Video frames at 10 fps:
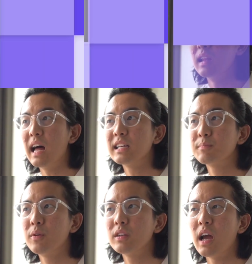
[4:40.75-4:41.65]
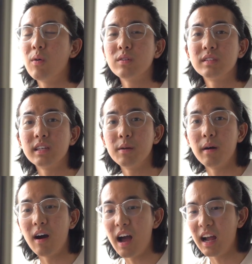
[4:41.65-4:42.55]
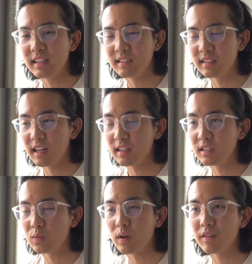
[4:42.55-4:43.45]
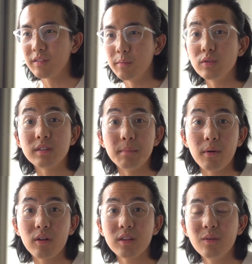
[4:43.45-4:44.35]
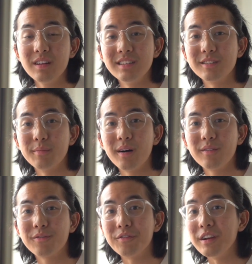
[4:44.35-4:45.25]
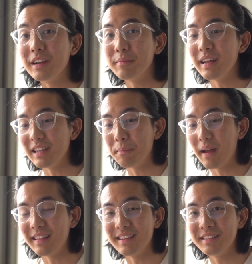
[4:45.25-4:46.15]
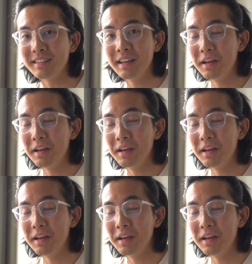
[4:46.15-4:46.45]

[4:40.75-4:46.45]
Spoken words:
The last point that I want to say about heights is that this is one of the most important ones. It's about freedom and independence.